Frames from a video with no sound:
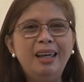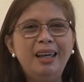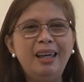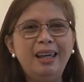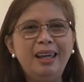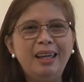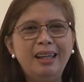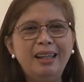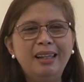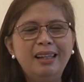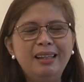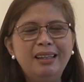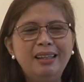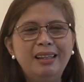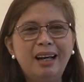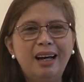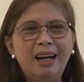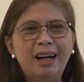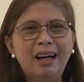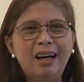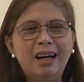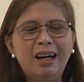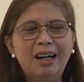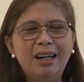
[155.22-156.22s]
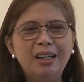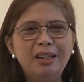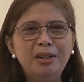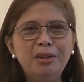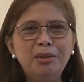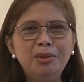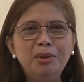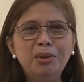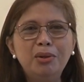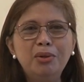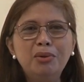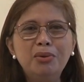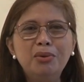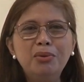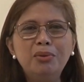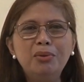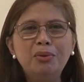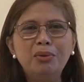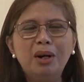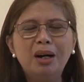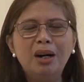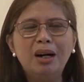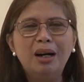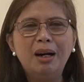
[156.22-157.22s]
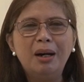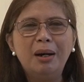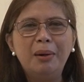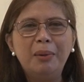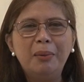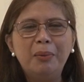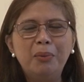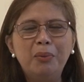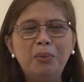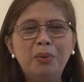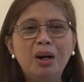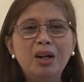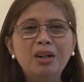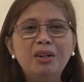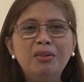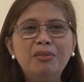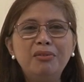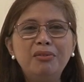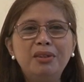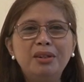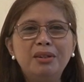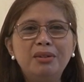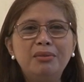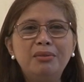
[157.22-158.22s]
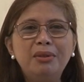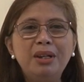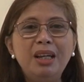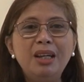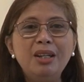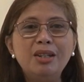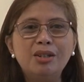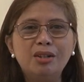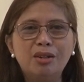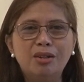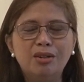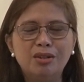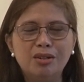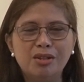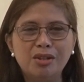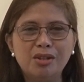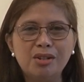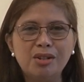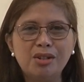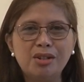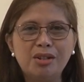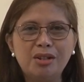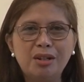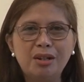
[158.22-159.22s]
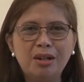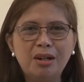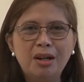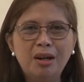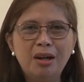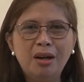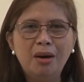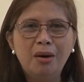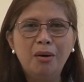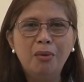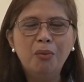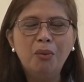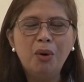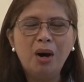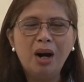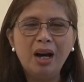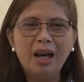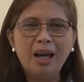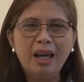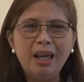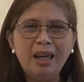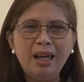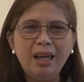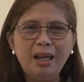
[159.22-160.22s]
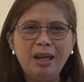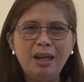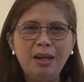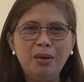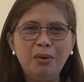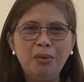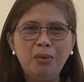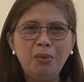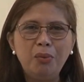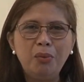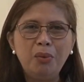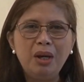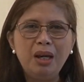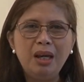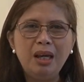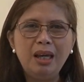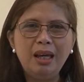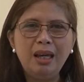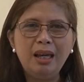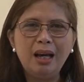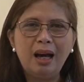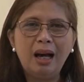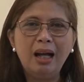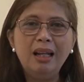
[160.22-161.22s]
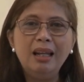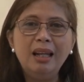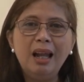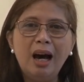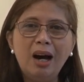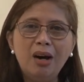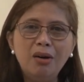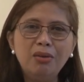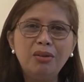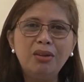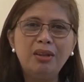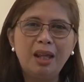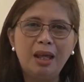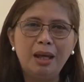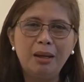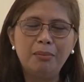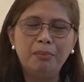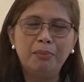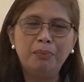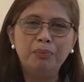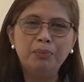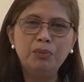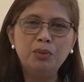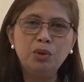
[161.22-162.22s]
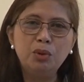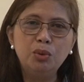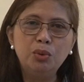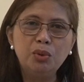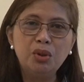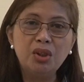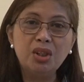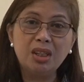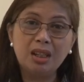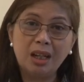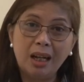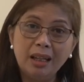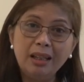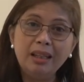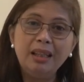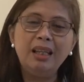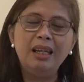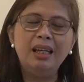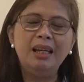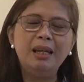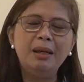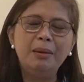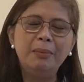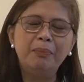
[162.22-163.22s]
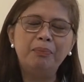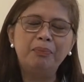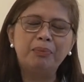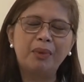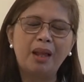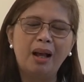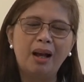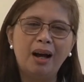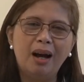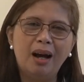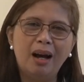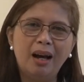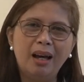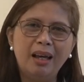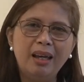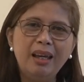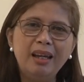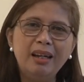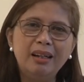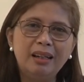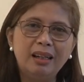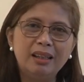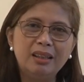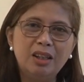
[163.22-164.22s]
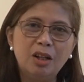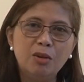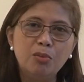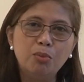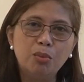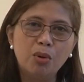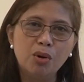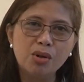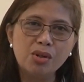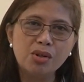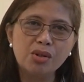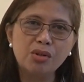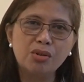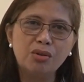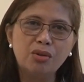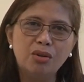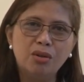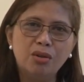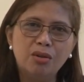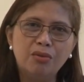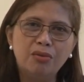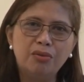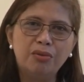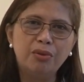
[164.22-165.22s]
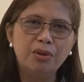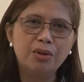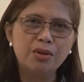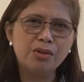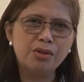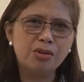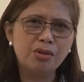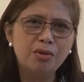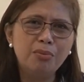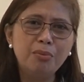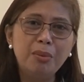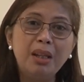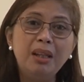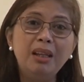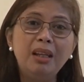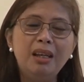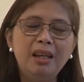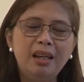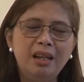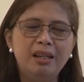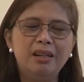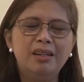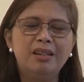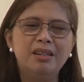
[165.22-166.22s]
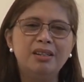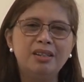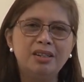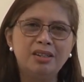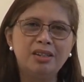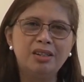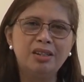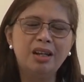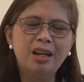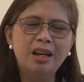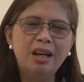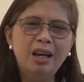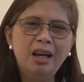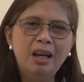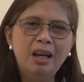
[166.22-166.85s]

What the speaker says: And one of the reasons why we allowed them to study here at Don Bosco for so many years.